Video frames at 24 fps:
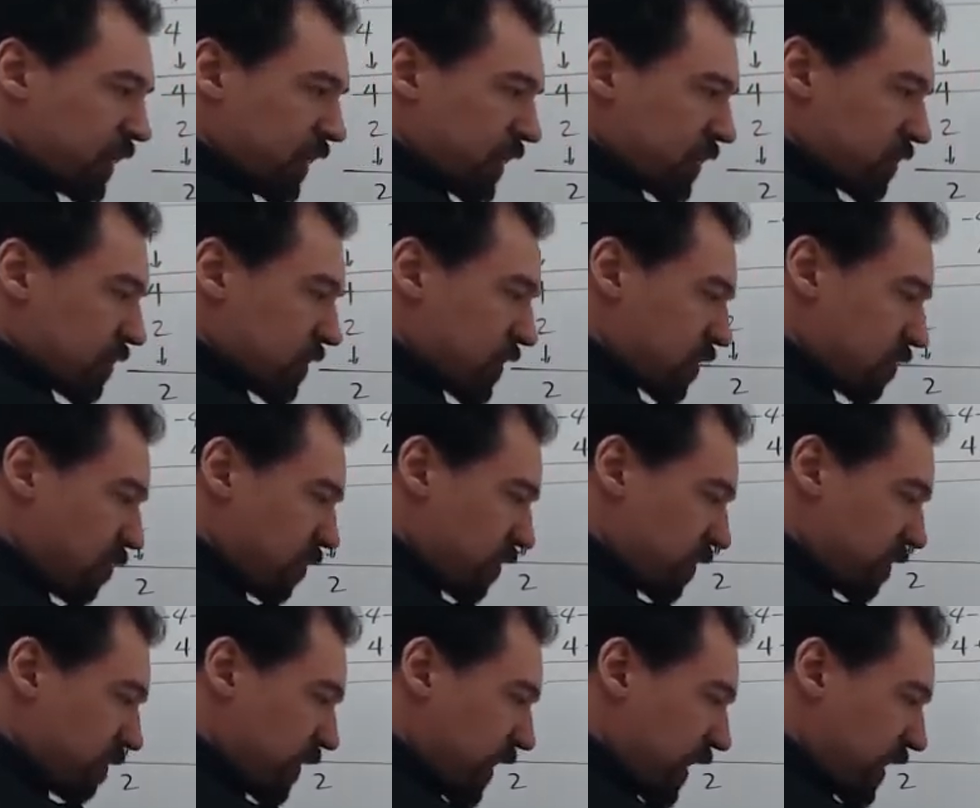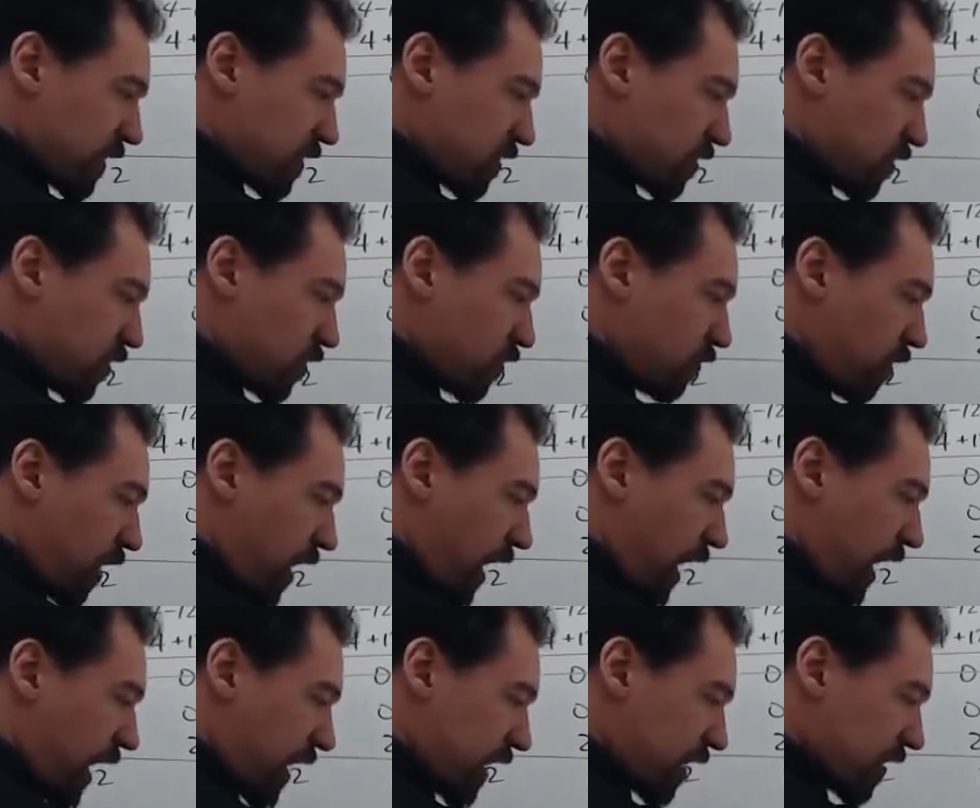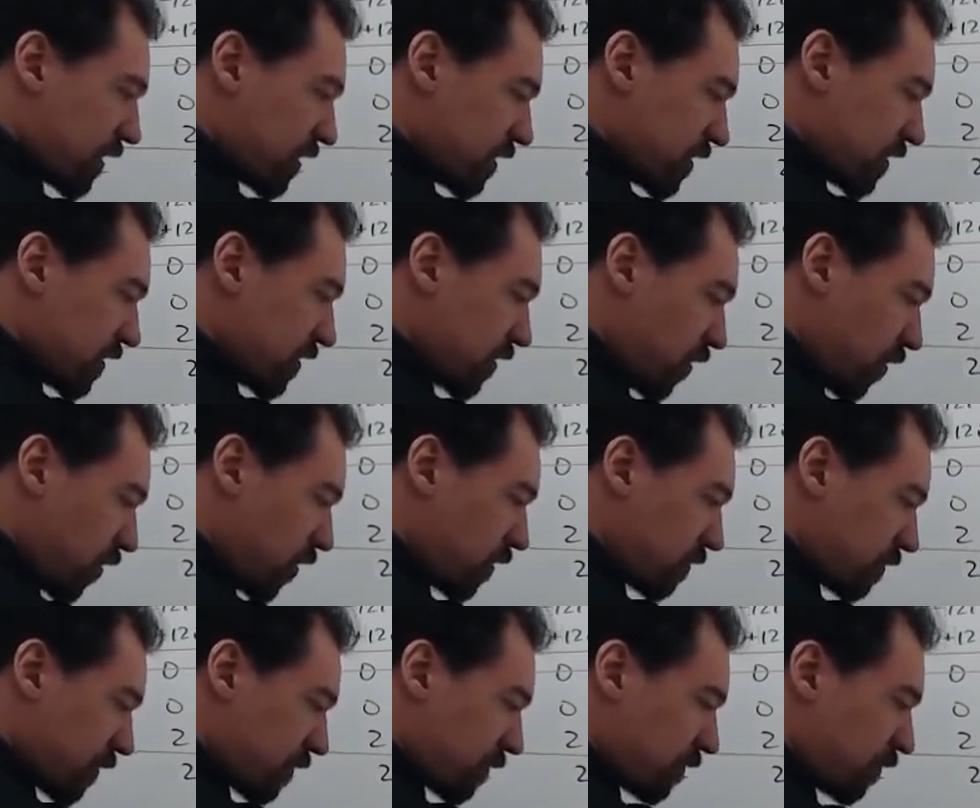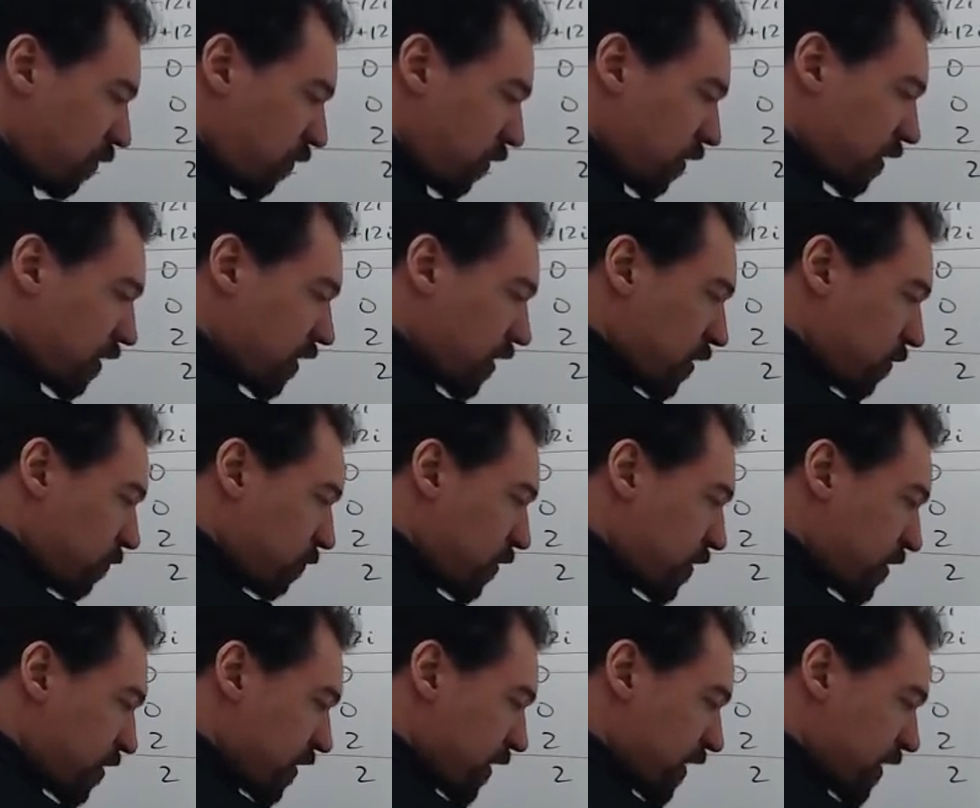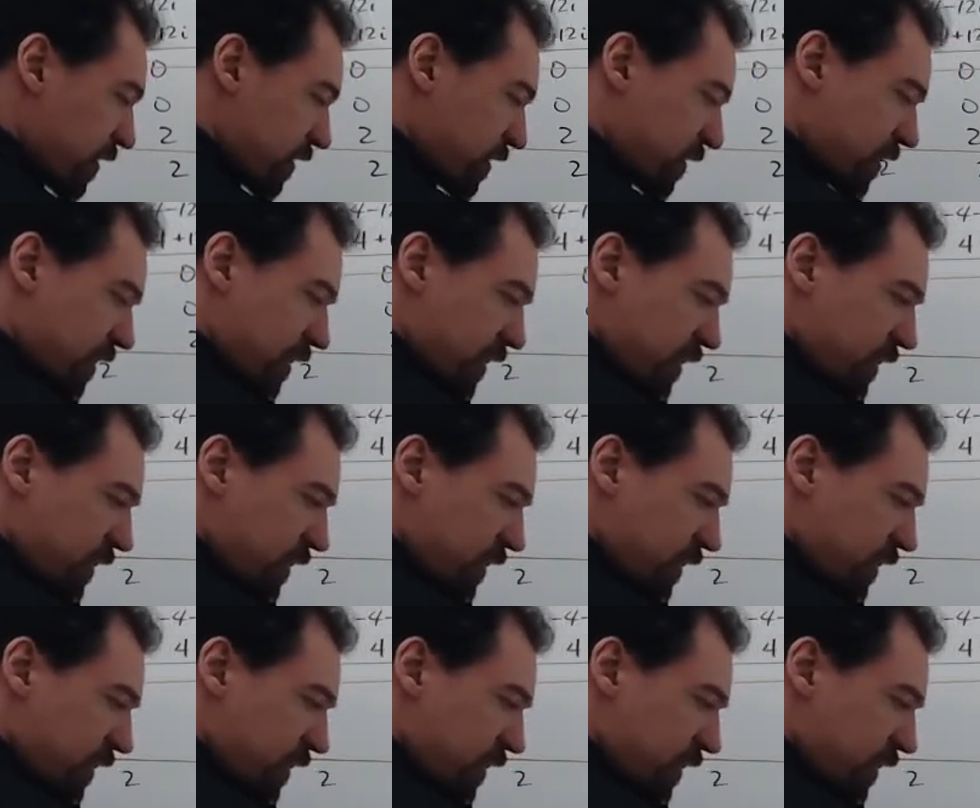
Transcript: so the square root of that is 2i all over 4, which is,